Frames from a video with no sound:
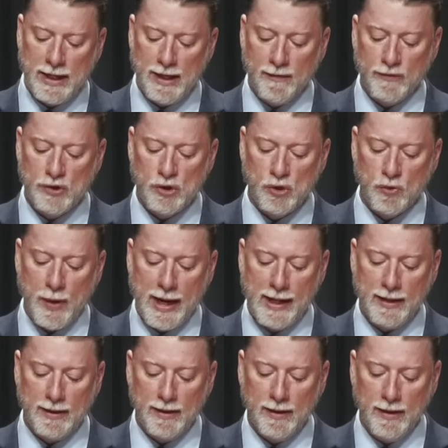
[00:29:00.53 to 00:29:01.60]
meaning of
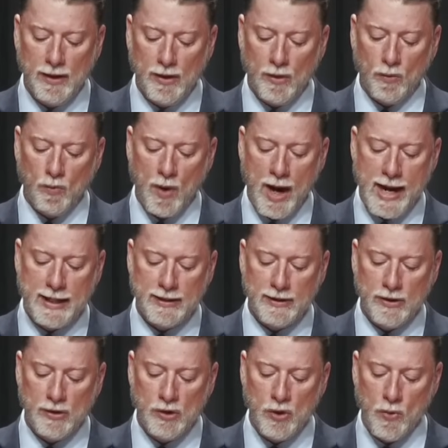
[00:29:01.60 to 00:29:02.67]
straight, right,
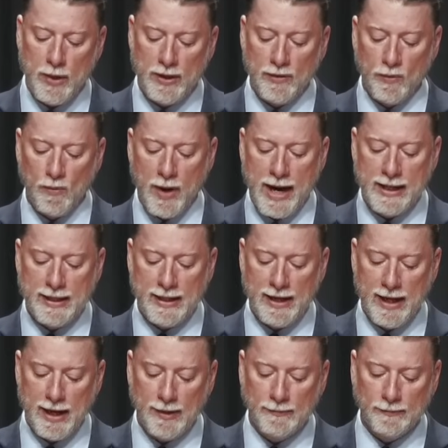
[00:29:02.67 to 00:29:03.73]
doing the right
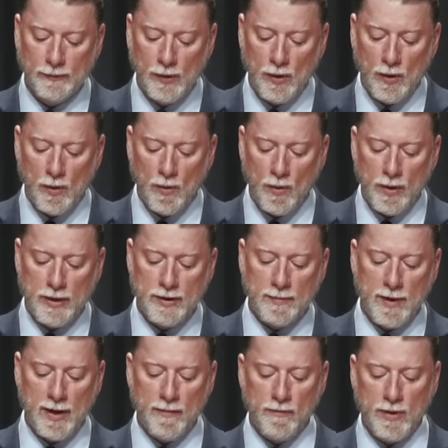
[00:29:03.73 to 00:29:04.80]
thing. Or as
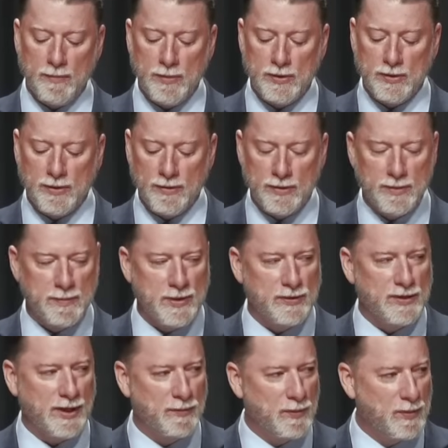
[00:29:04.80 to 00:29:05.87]
my friend Mr. Smith
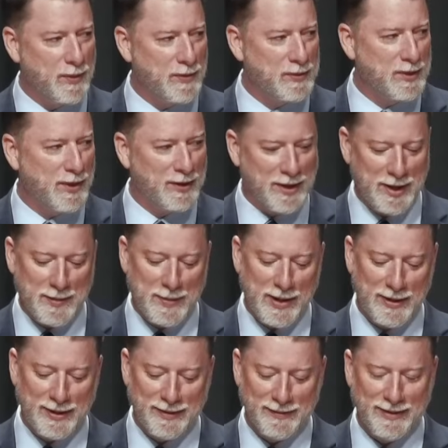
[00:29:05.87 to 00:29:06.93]
said when we were talking
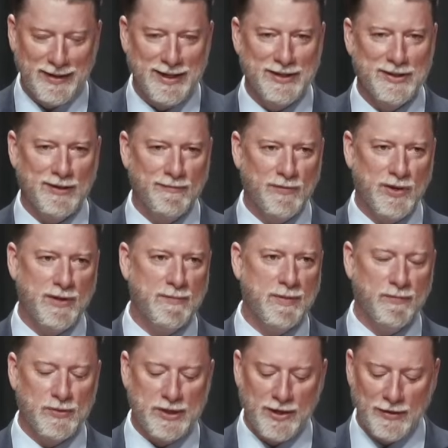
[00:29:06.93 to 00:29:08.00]
about it, and he said, Forgive me
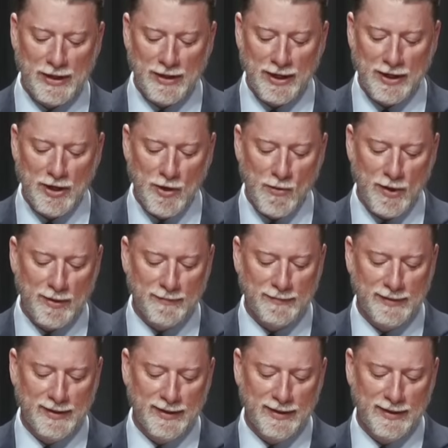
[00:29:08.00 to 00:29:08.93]
for sounding like Yoda.